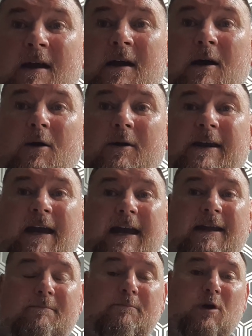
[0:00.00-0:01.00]

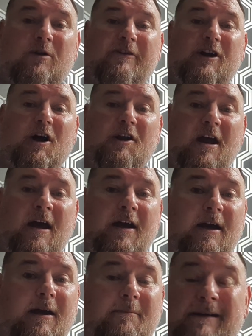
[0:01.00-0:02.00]
Okay, moving
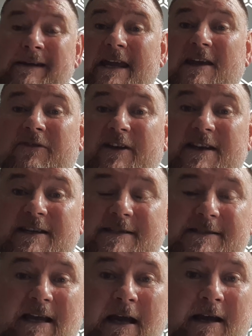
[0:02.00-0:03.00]
on. League
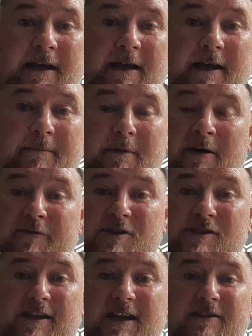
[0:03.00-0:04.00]
fees.
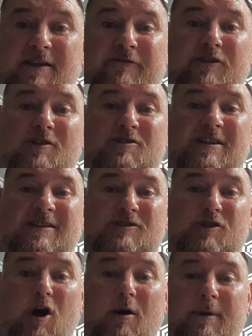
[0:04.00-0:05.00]
Obviously, the first
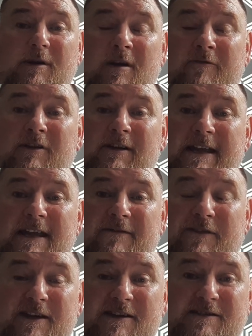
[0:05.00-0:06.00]
instalment of the league
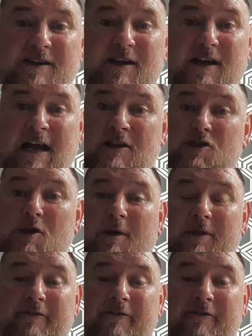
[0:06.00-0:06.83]
fees are due on the